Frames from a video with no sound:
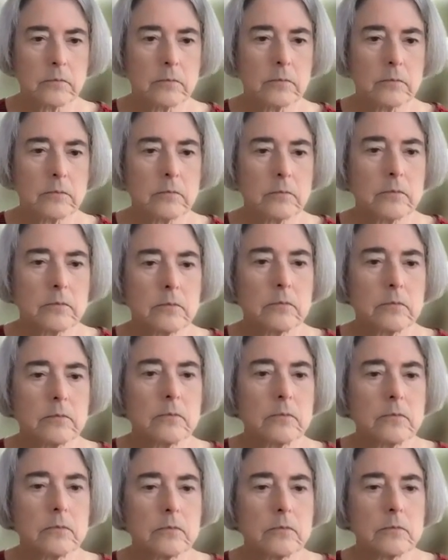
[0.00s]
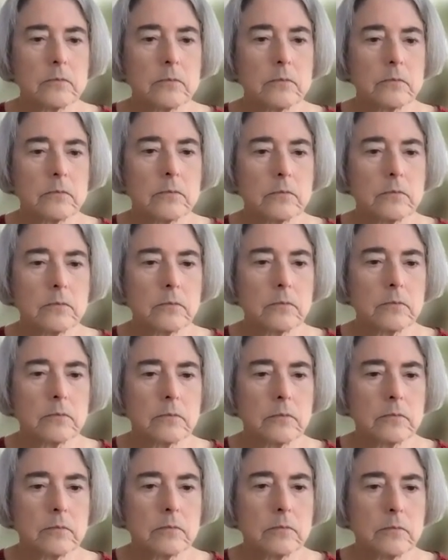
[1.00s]

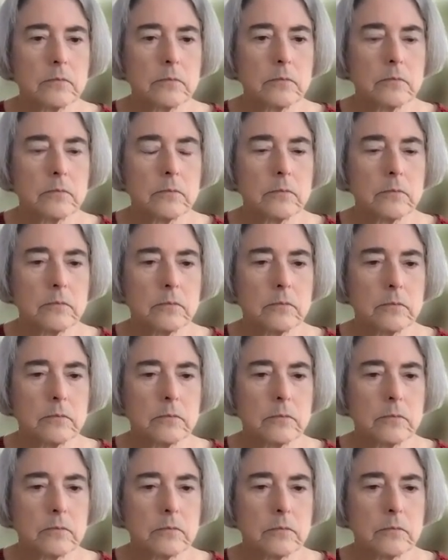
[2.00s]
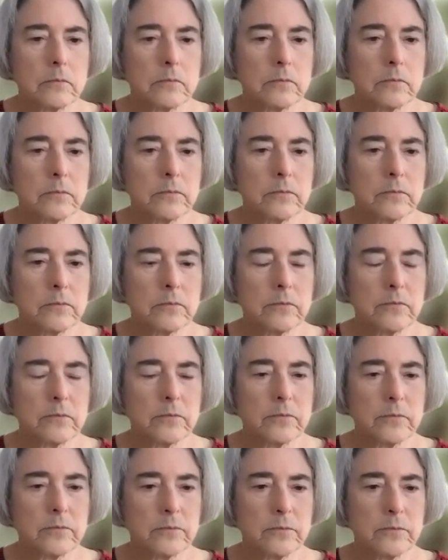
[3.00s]

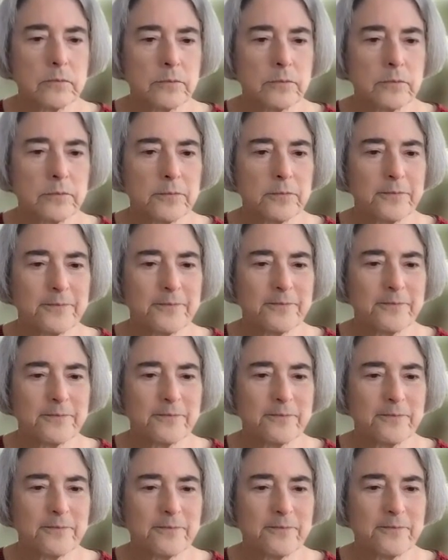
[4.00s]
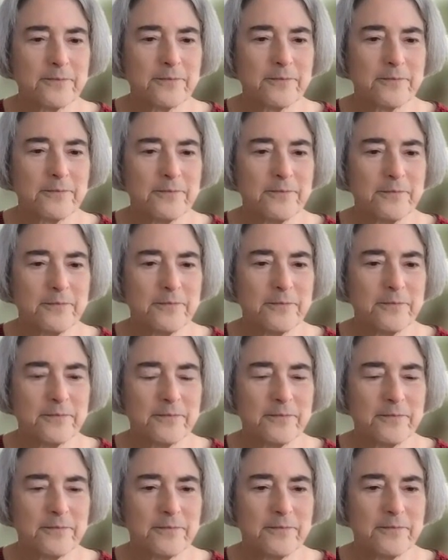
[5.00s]

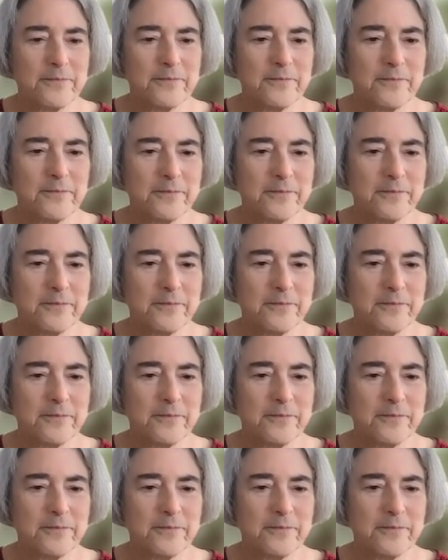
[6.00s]
This person isn't speaking.